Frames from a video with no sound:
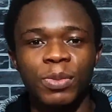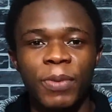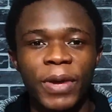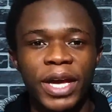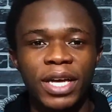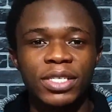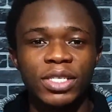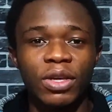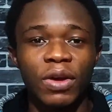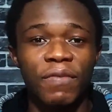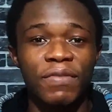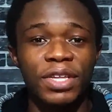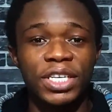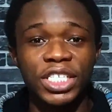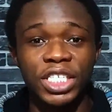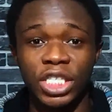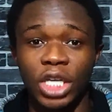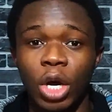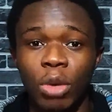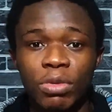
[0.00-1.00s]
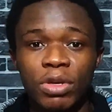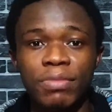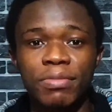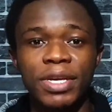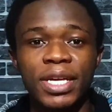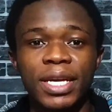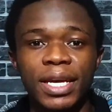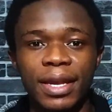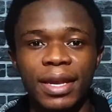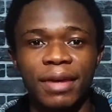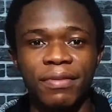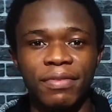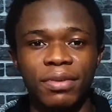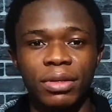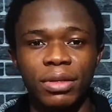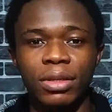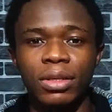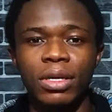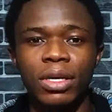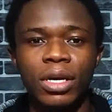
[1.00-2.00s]
specs of the Xiaomi Mi
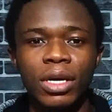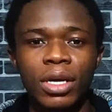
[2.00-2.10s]
11.